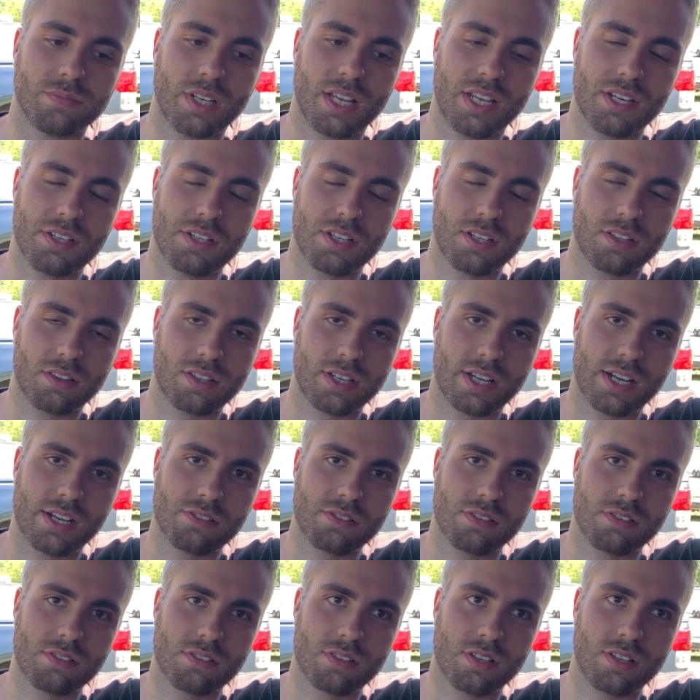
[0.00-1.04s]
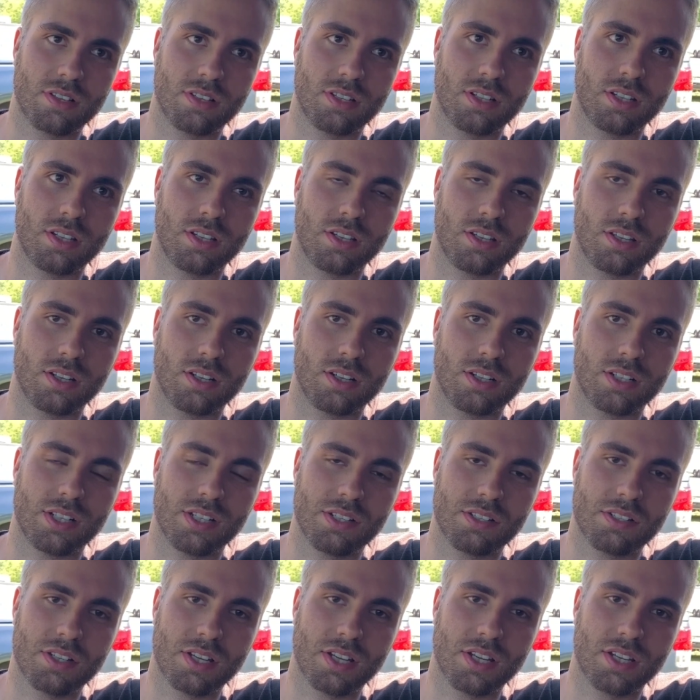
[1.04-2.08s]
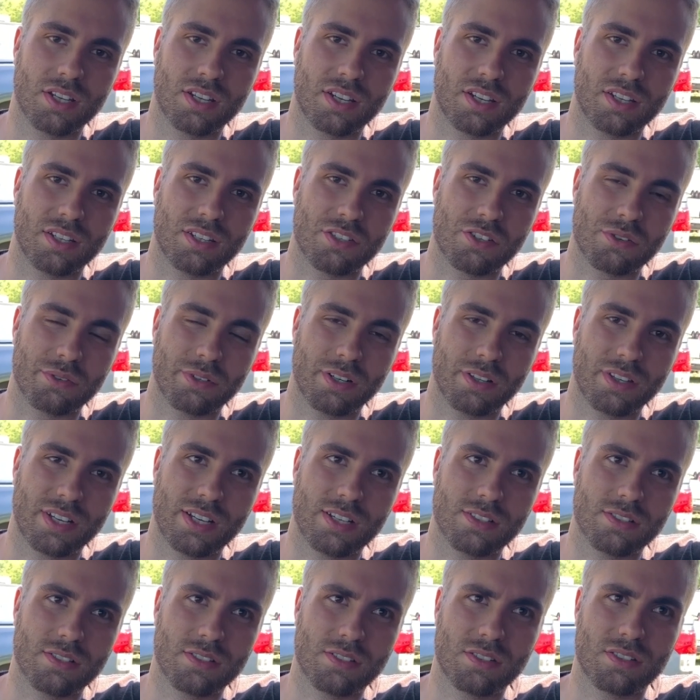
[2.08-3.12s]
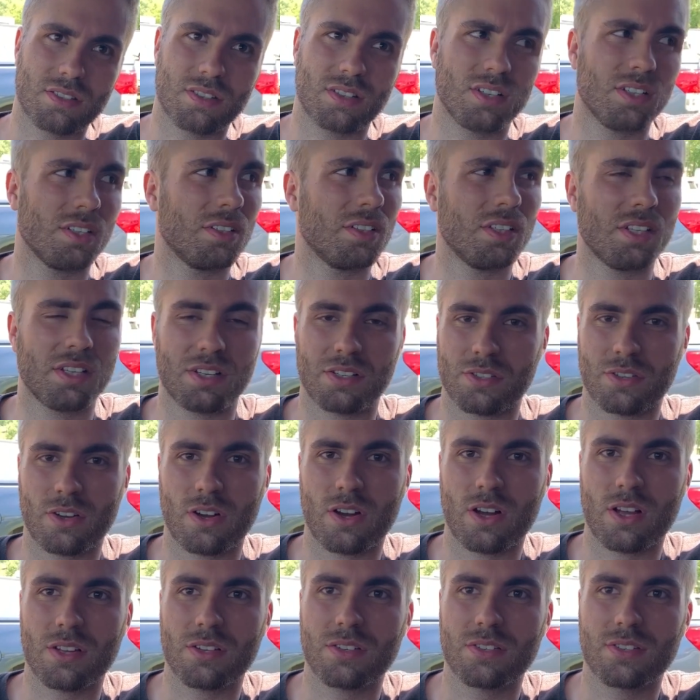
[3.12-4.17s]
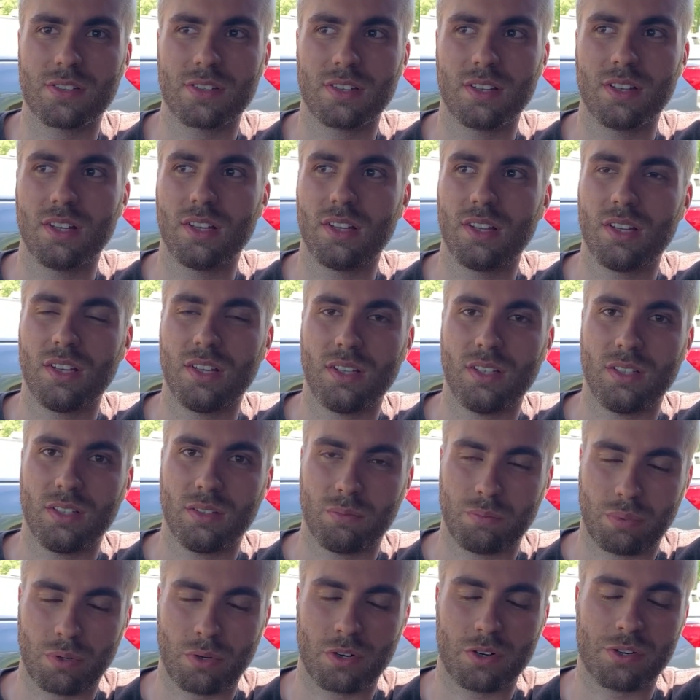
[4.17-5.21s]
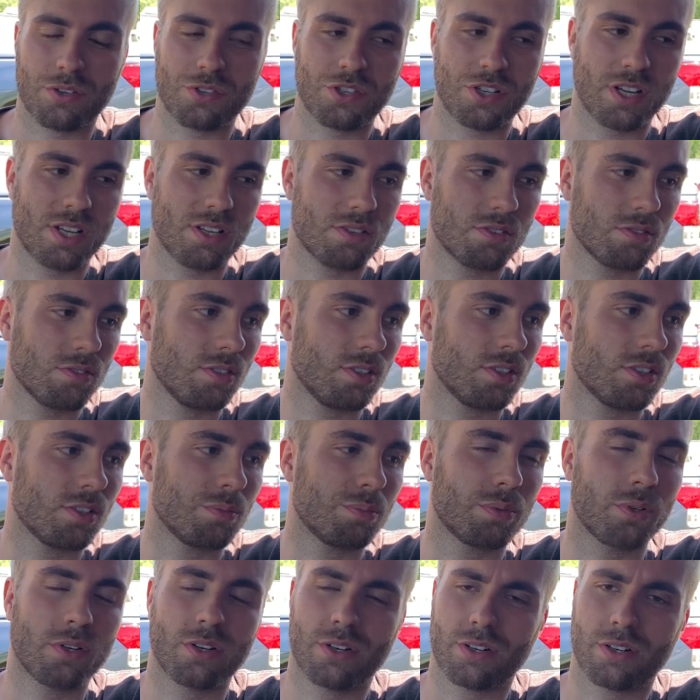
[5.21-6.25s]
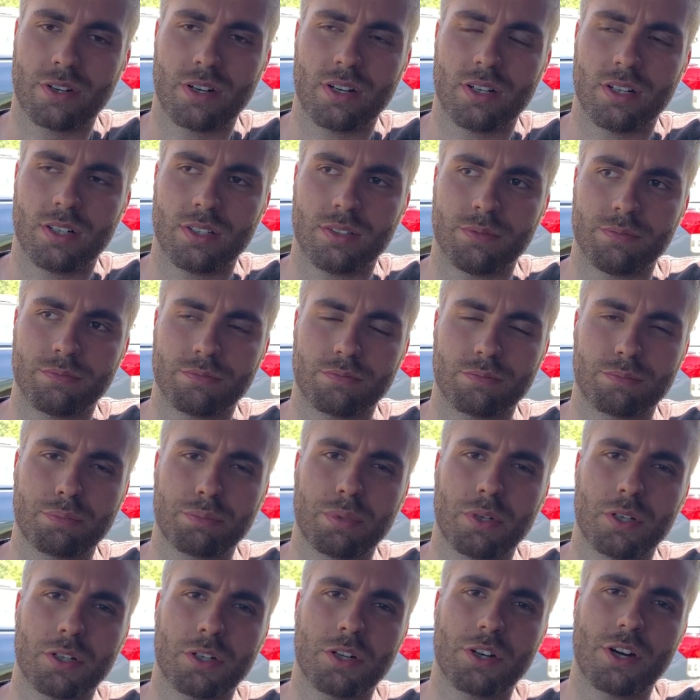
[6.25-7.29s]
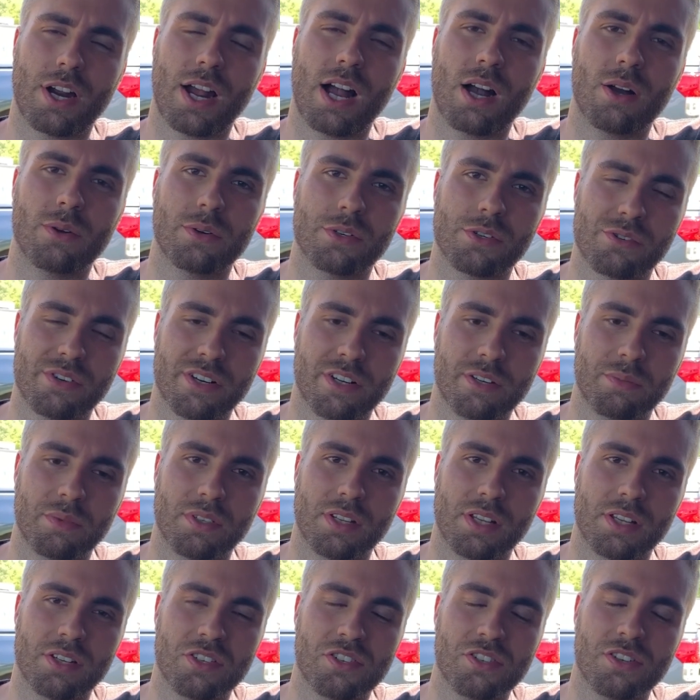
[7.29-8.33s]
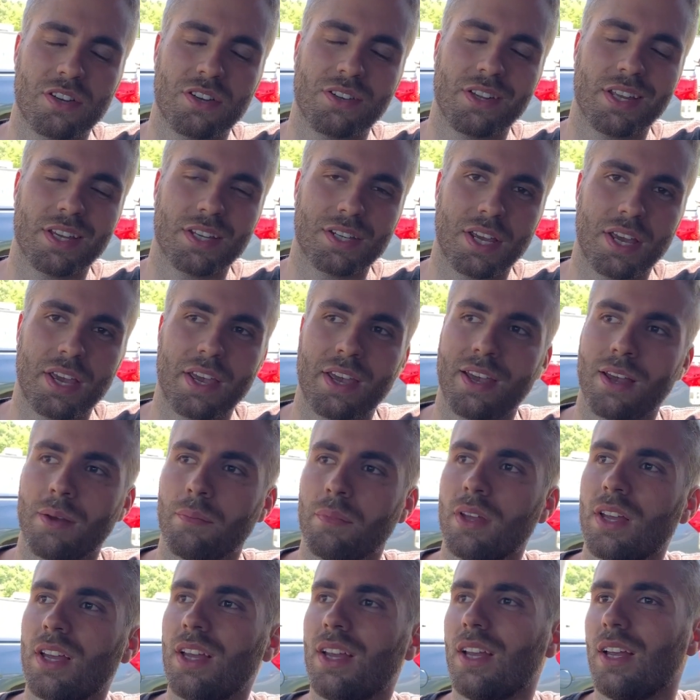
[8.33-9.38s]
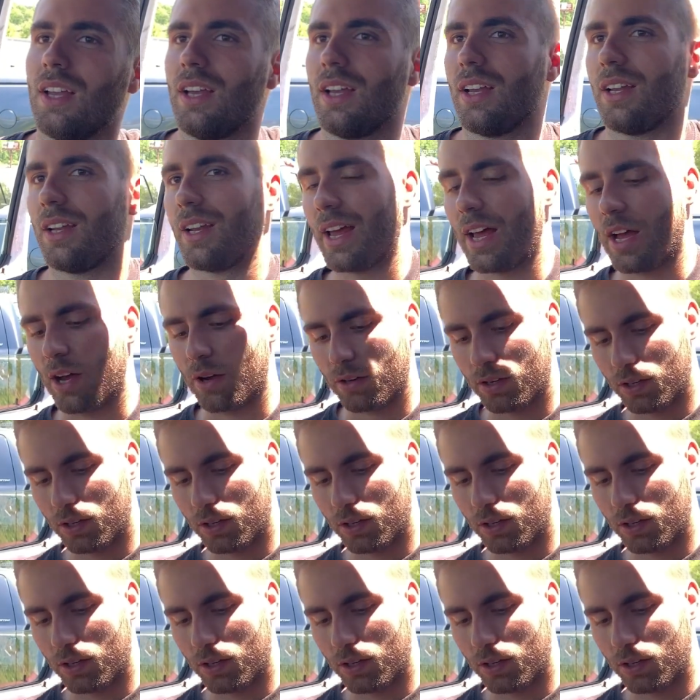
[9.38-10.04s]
18 thousandths on the intake and 20 thousandths on the exhaust per Jessel or per Crowder's recommendation on that cam. Now